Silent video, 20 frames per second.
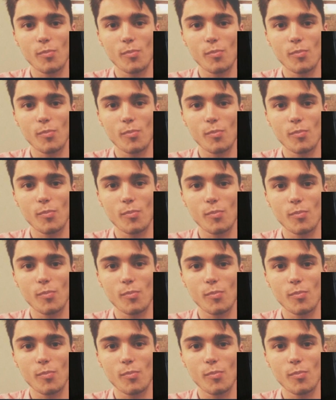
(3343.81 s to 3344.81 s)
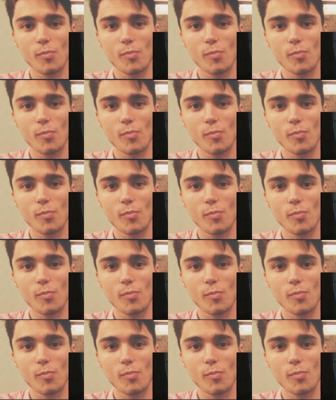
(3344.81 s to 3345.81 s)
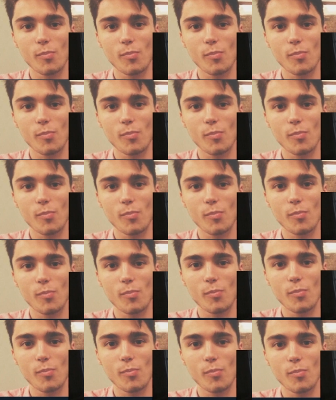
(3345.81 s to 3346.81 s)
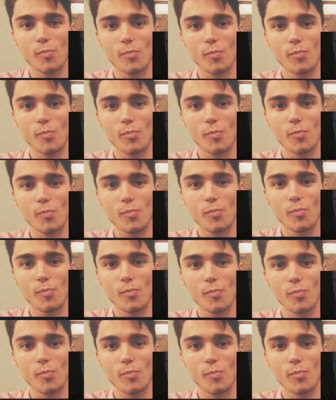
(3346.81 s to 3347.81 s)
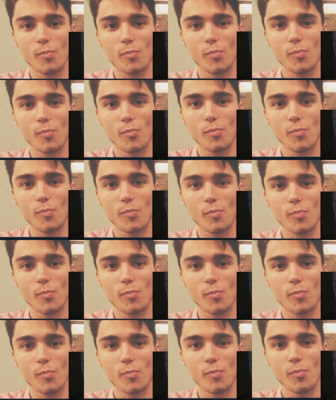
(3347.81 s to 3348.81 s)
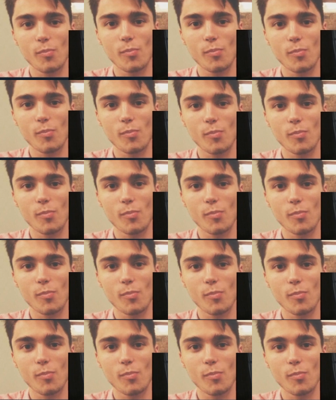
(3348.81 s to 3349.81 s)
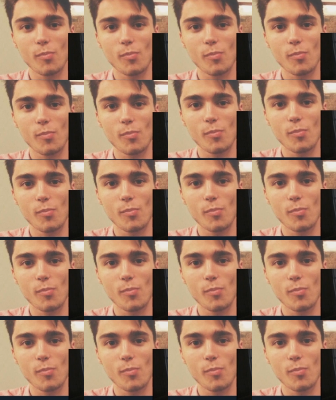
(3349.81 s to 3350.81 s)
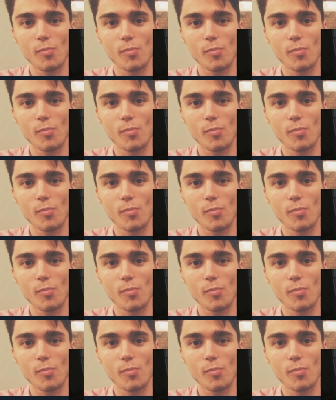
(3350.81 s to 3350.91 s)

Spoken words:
No words are spoken by the person on screen.